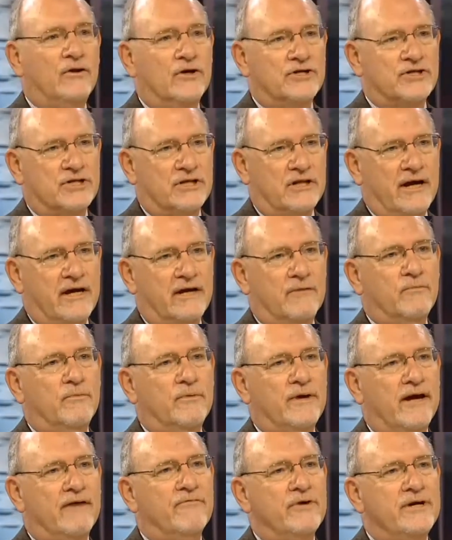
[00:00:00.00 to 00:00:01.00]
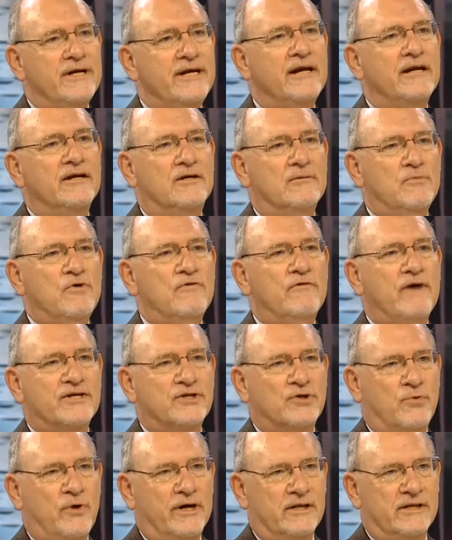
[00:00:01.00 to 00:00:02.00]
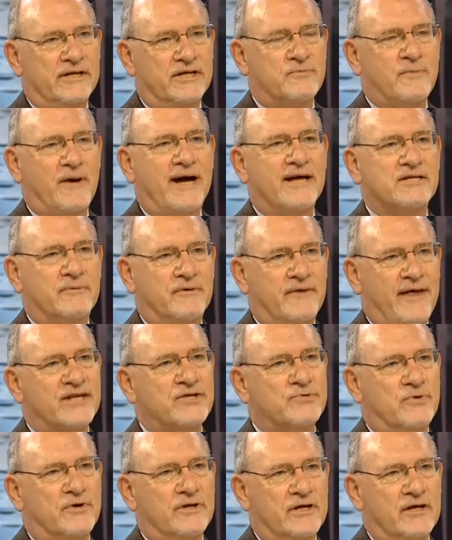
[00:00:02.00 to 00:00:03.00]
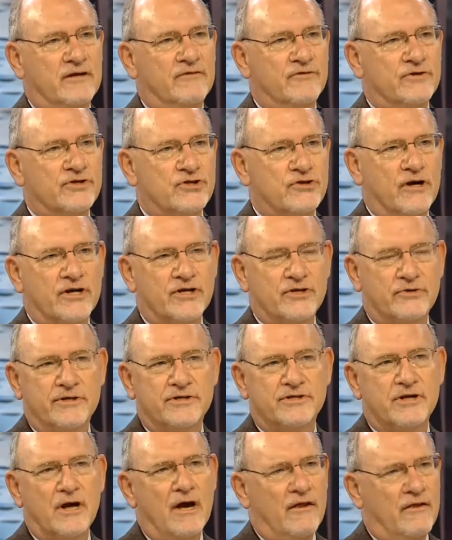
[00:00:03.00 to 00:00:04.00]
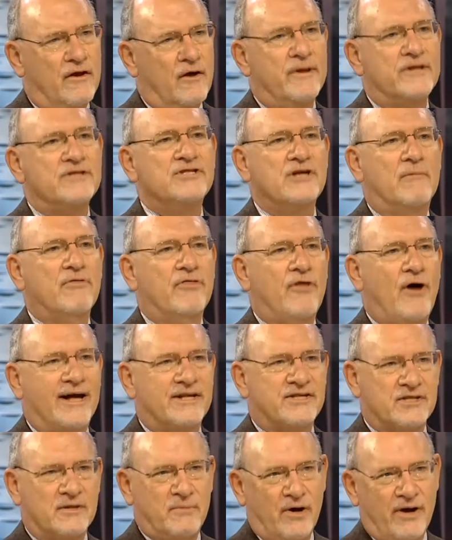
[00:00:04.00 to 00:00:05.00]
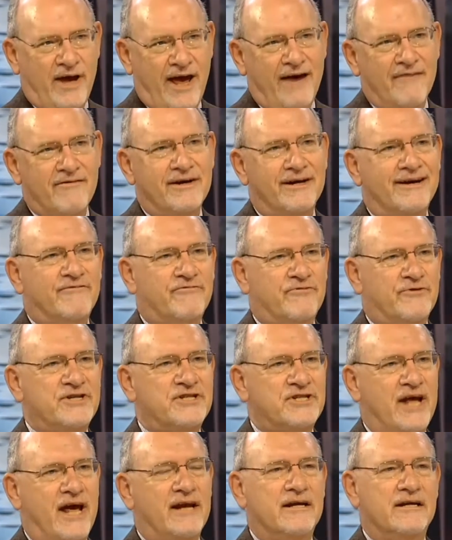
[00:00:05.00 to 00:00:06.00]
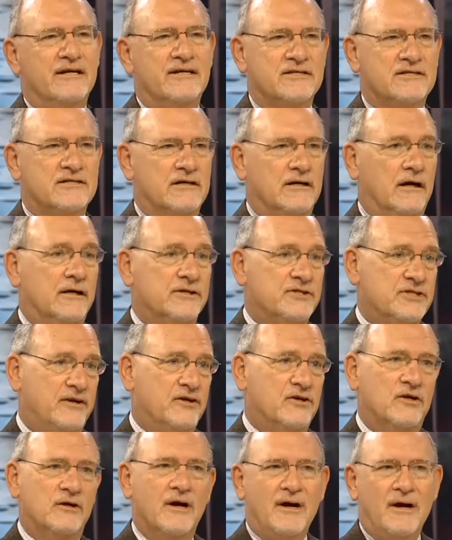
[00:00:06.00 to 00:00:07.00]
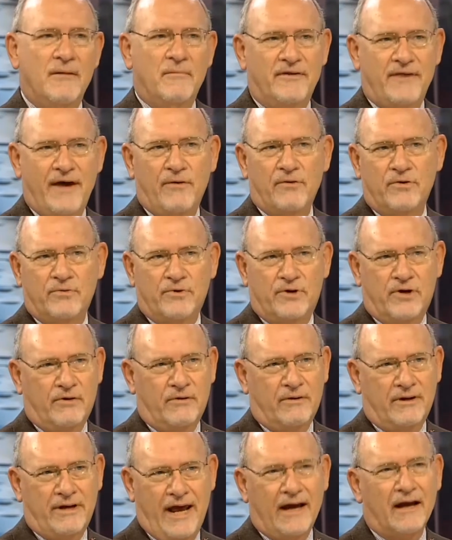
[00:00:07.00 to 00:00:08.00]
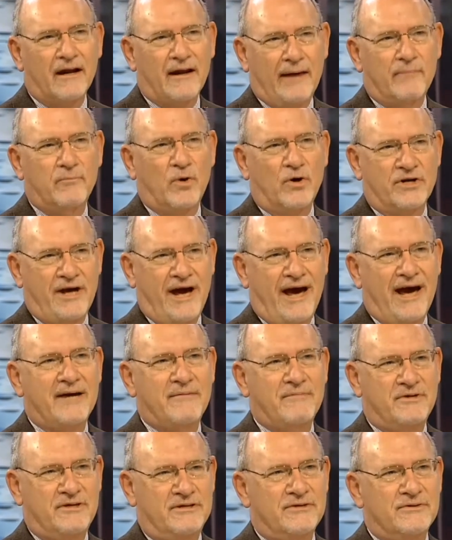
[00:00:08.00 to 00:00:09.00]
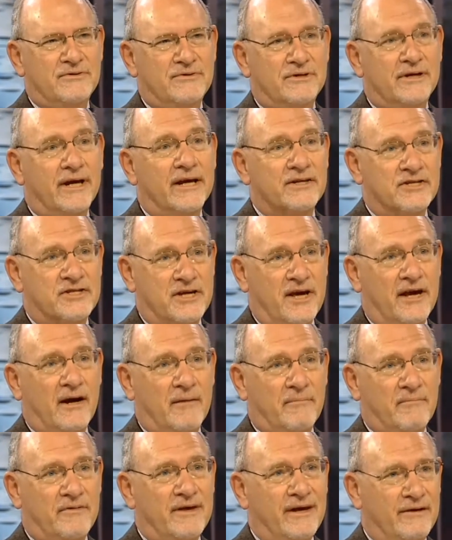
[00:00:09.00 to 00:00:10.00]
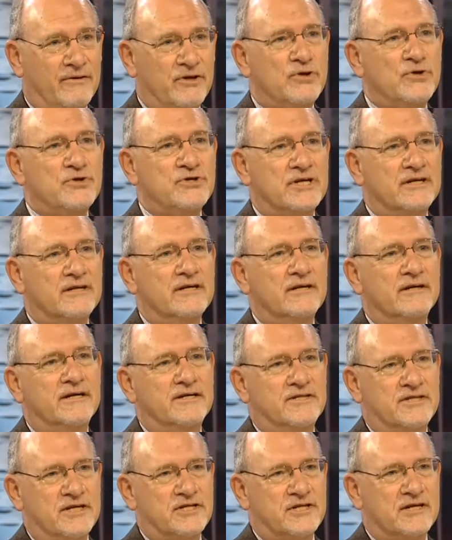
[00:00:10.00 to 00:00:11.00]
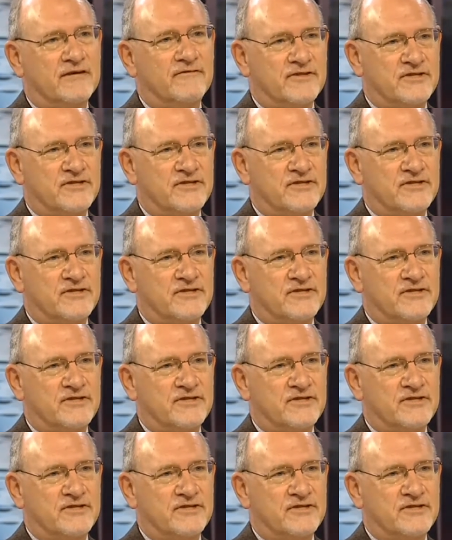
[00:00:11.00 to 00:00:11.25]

looks like if we needed to move as quickly as possible, that's where the infrastructure is. There have been some thoughts about having a freestanding uh, center, but that would take a lot more time to get set up than using the existing